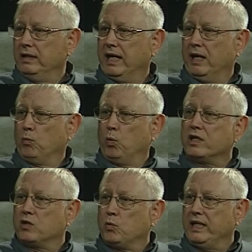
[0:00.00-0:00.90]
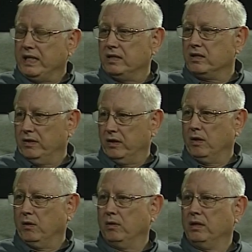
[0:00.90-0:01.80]
and what do we need to
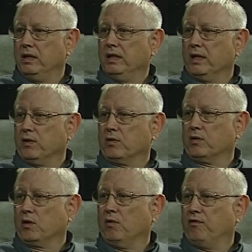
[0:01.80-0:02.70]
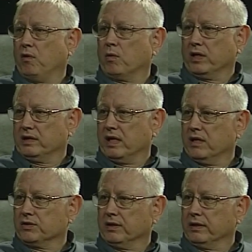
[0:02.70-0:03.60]
know in order to go forward
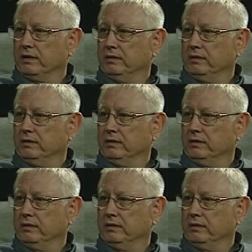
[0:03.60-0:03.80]
intelligently?